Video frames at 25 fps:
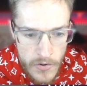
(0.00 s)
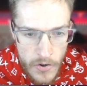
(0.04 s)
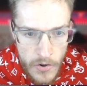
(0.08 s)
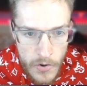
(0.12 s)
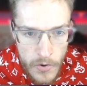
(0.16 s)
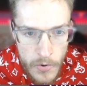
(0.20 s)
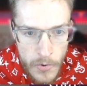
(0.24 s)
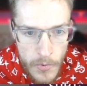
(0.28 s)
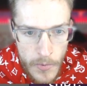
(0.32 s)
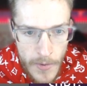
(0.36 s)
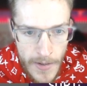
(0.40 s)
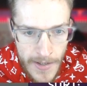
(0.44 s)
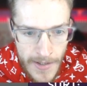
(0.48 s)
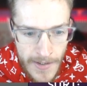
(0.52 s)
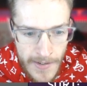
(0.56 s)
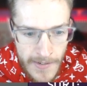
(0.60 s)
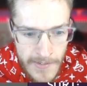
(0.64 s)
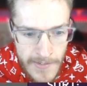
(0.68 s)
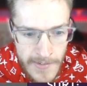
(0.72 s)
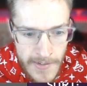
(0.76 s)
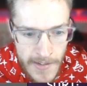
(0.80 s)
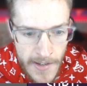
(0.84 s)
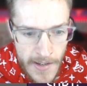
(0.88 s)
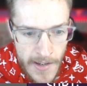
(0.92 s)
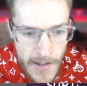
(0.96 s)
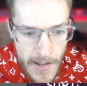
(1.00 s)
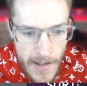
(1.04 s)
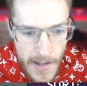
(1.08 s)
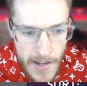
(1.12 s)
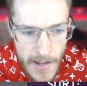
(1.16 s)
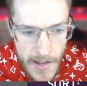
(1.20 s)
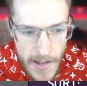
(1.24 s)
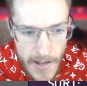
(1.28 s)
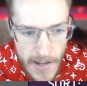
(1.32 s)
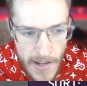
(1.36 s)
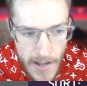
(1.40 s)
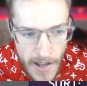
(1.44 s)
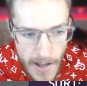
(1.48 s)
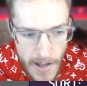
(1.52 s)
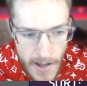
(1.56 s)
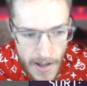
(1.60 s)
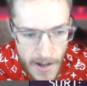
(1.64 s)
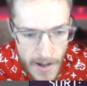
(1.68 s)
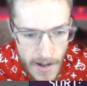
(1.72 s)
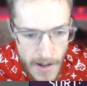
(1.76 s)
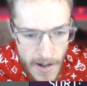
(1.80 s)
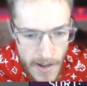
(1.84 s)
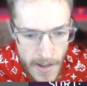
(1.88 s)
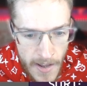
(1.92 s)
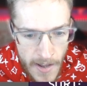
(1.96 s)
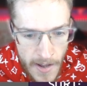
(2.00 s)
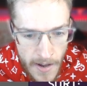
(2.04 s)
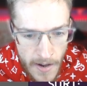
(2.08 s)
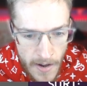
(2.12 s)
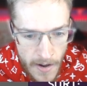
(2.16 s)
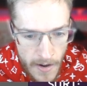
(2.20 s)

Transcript: do is hire.